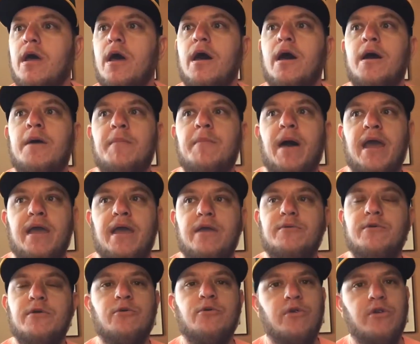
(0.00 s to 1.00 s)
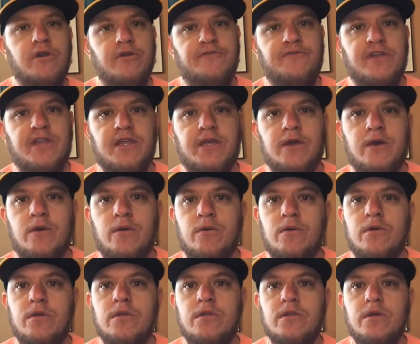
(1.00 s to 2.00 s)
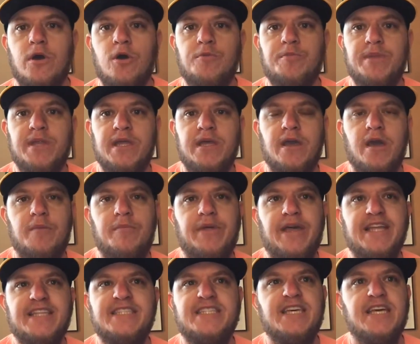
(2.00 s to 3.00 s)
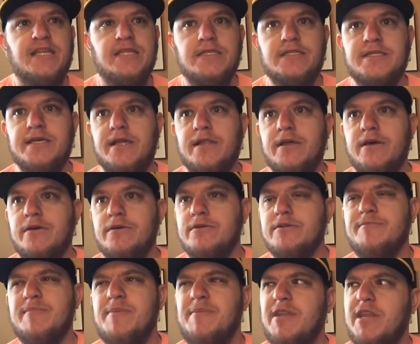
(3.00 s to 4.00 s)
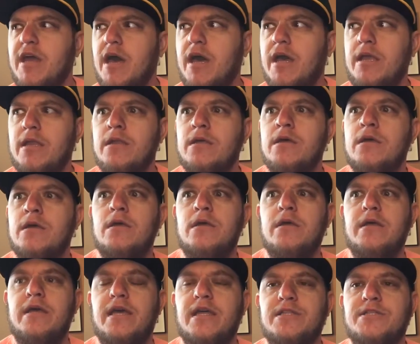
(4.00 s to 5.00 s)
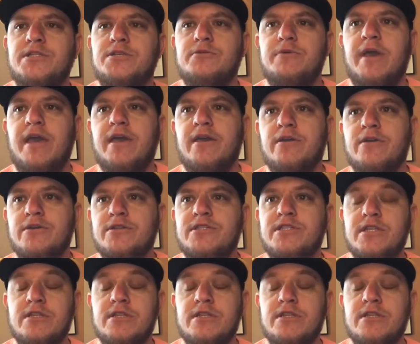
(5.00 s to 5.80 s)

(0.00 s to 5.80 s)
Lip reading: I had recorded a video opening up like 10 cellos, maybe 9, and 2 hangers.